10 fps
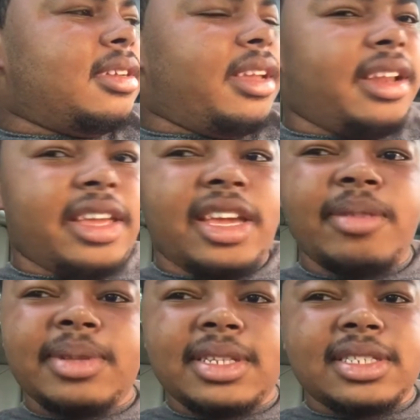And
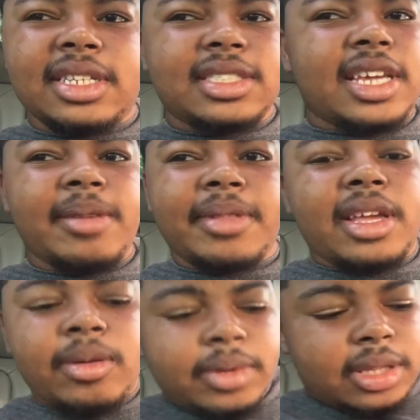again, with the same
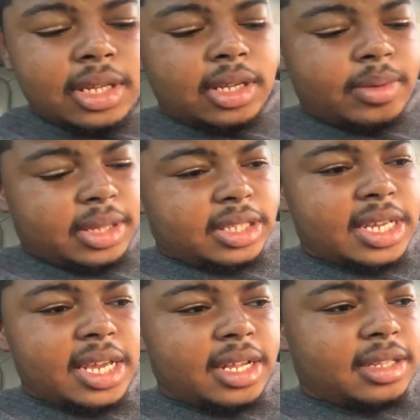thing with the
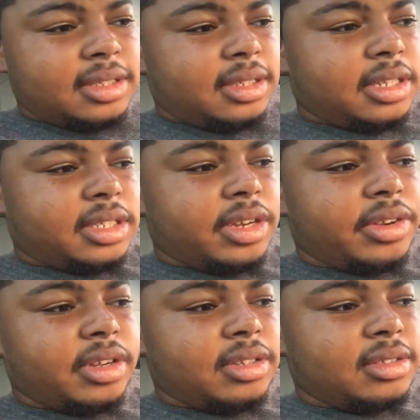tan
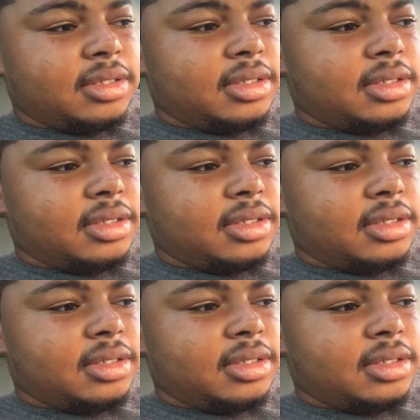interior,